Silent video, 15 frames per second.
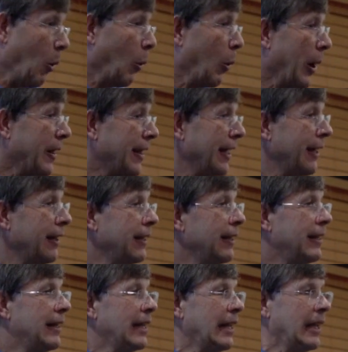
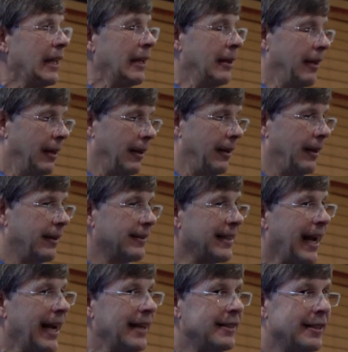Within the
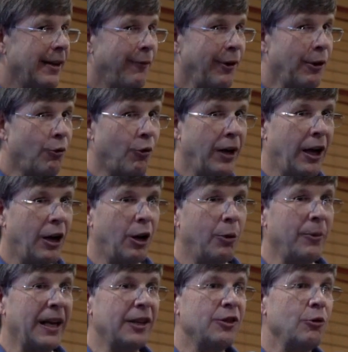scientific
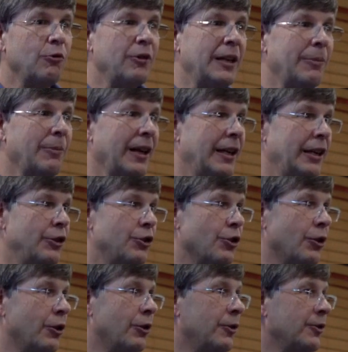realm, as you read many
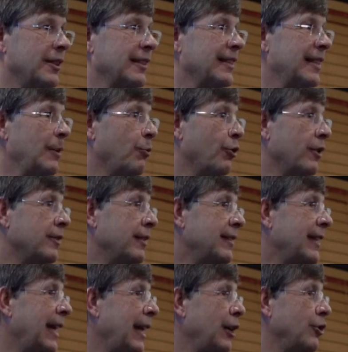journals and see
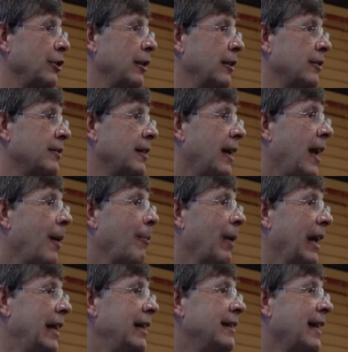presentations,
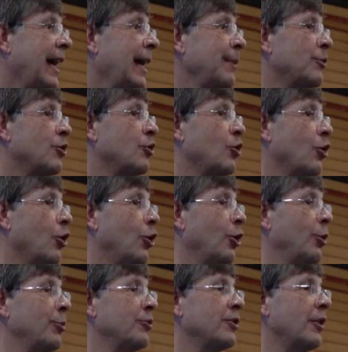many times
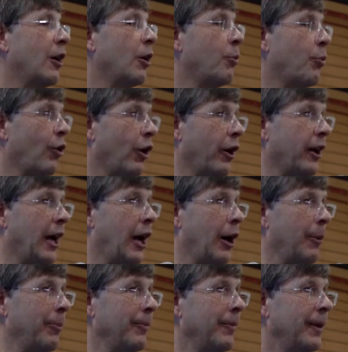terms are brought
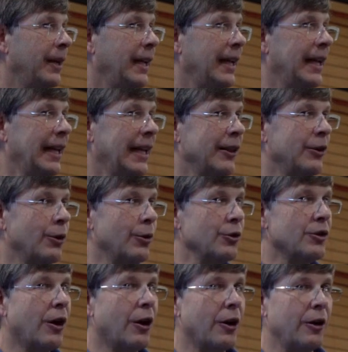up in
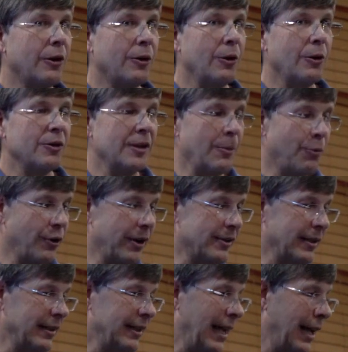those articles and
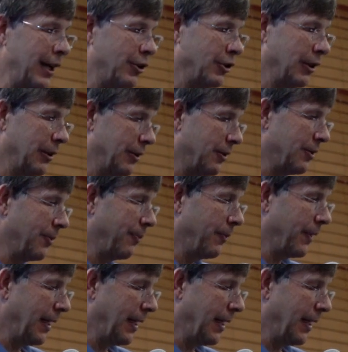presentations.